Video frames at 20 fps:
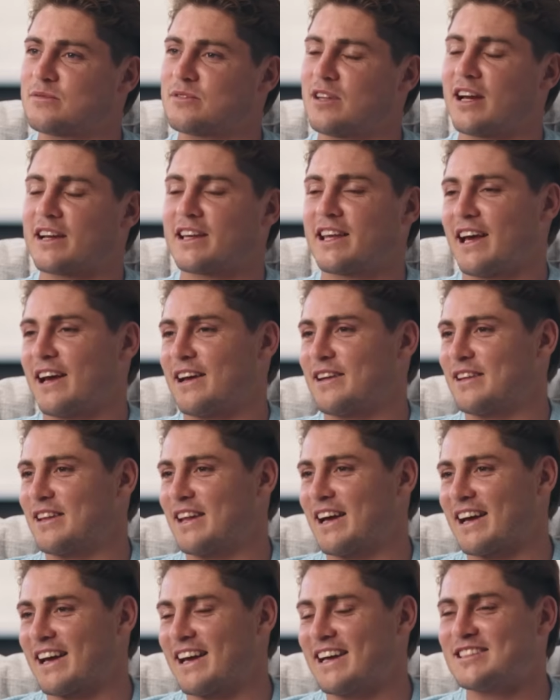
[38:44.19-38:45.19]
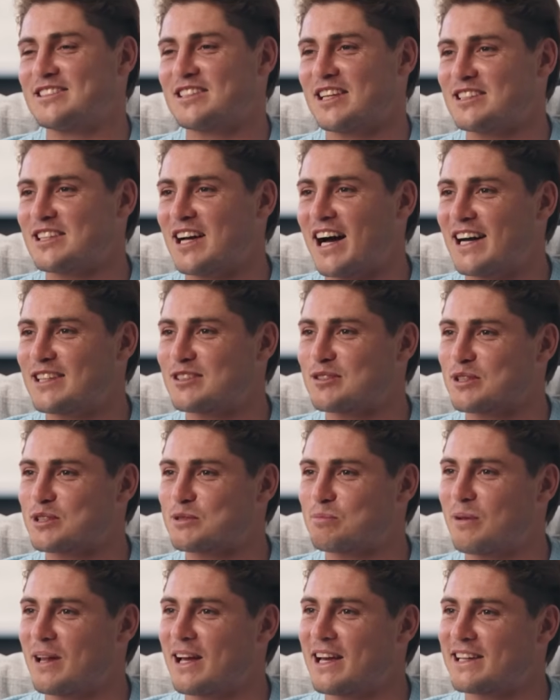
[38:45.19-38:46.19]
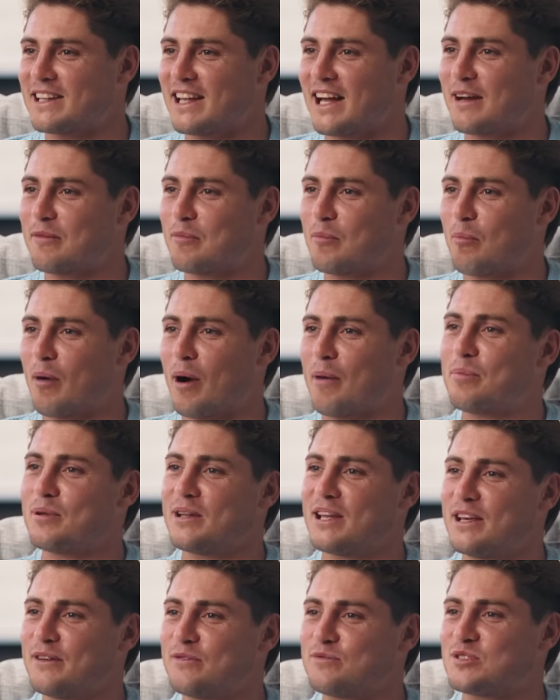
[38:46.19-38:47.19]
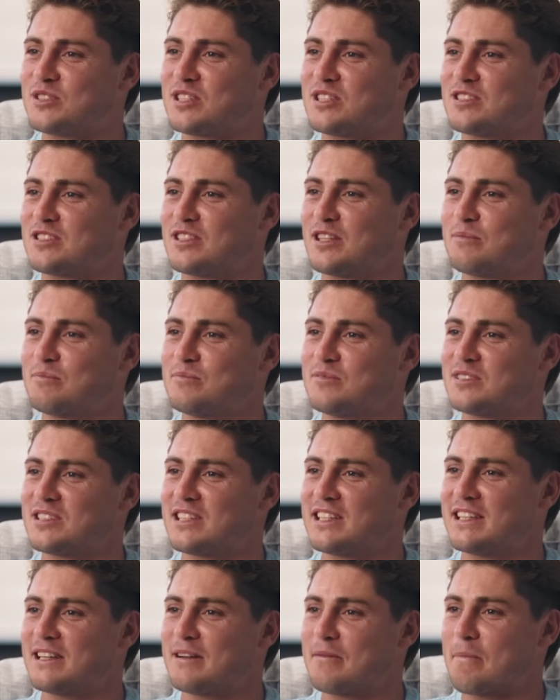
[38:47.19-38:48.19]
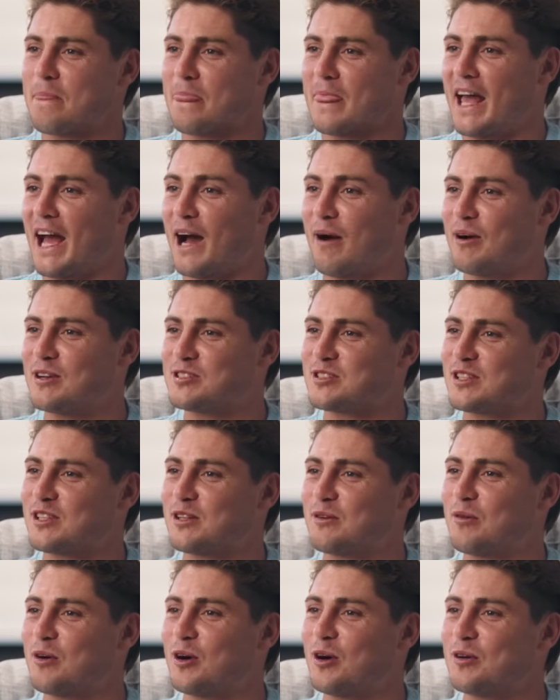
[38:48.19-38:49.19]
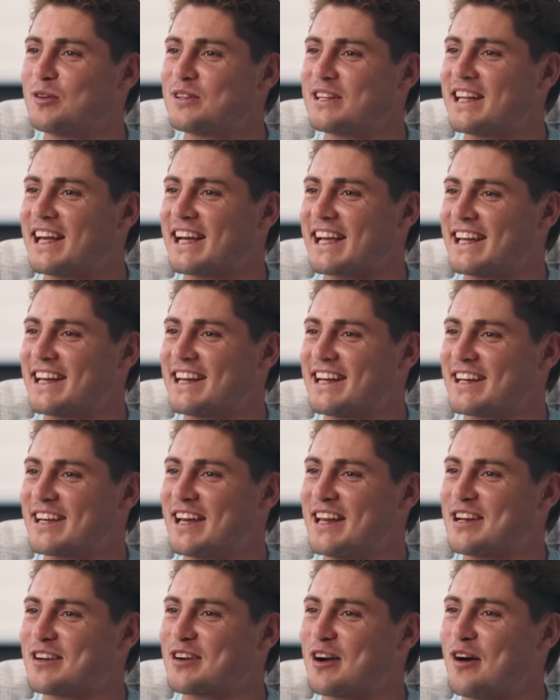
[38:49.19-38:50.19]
like, it's hard to explain, like, my belief systems and how I see the world, like, in a